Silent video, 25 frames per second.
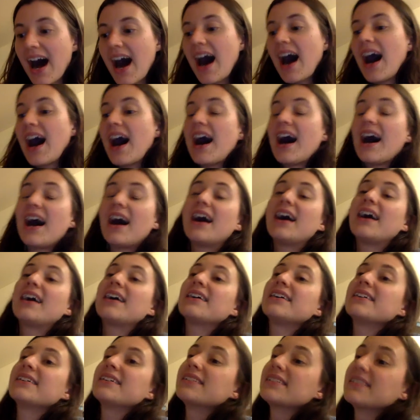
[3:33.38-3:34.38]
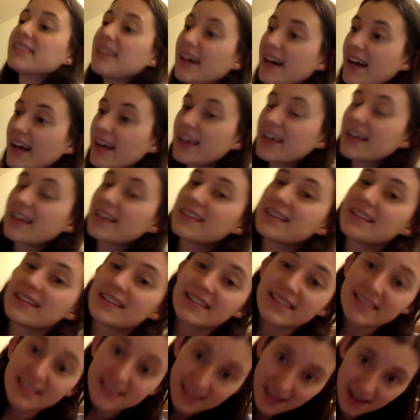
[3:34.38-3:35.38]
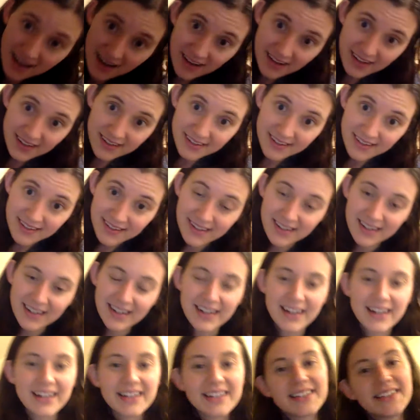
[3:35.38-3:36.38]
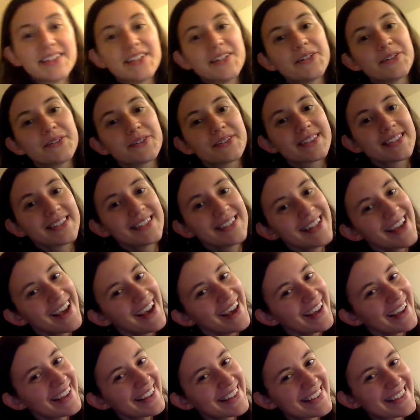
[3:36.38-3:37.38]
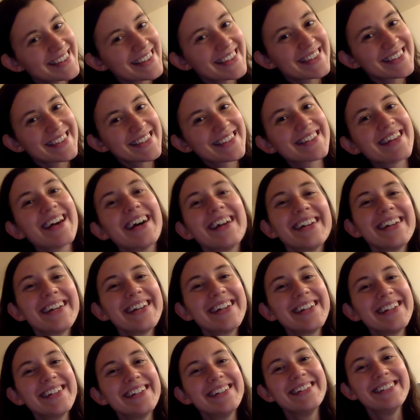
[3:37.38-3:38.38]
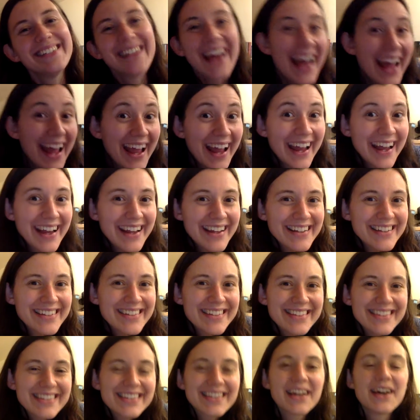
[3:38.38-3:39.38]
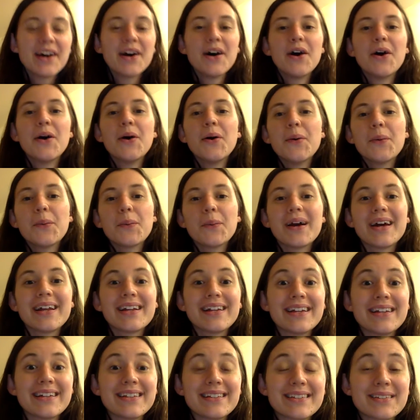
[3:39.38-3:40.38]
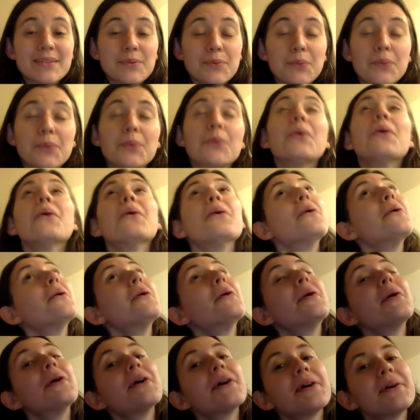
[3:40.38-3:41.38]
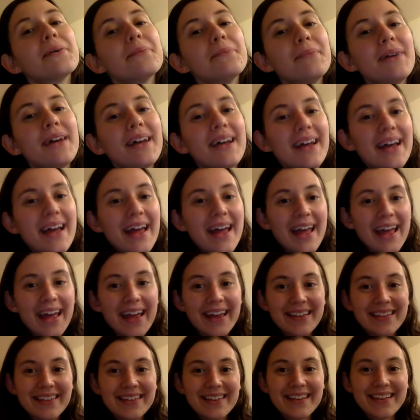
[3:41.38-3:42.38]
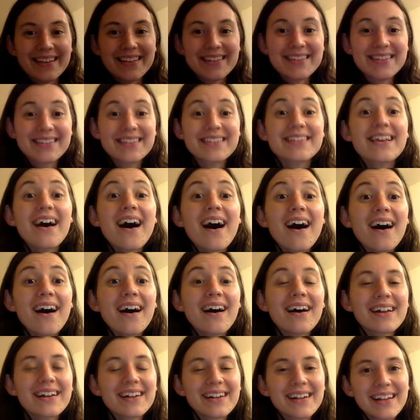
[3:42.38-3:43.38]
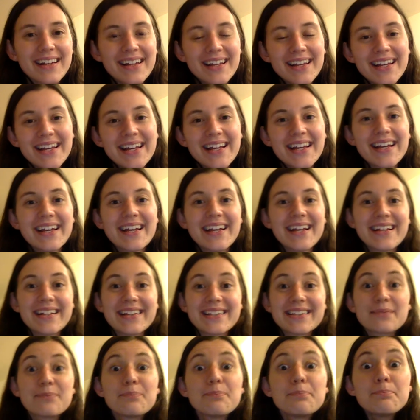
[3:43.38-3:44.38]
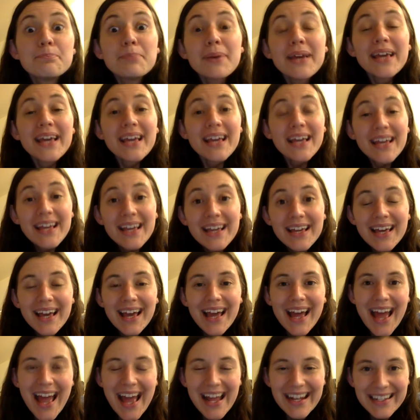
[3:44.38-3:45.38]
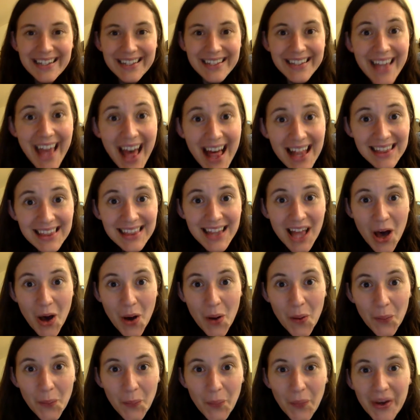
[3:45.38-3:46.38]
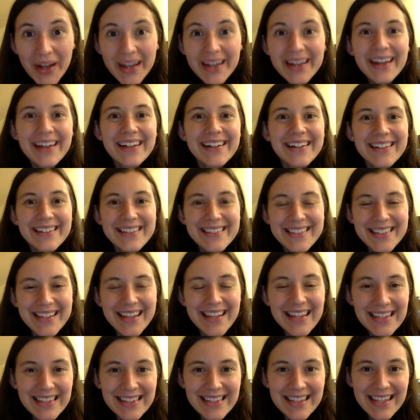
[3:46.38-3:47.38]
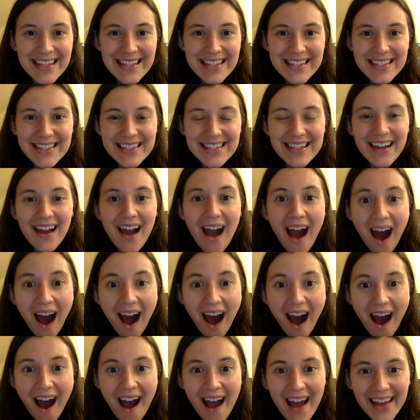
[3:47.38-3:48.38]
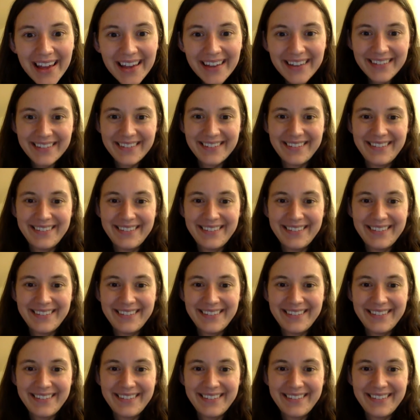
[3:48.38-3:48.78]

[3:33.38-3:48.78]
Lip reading: I like the sun on those nice sunny days when it's warm and the sun is big and yellow and it's in the sky.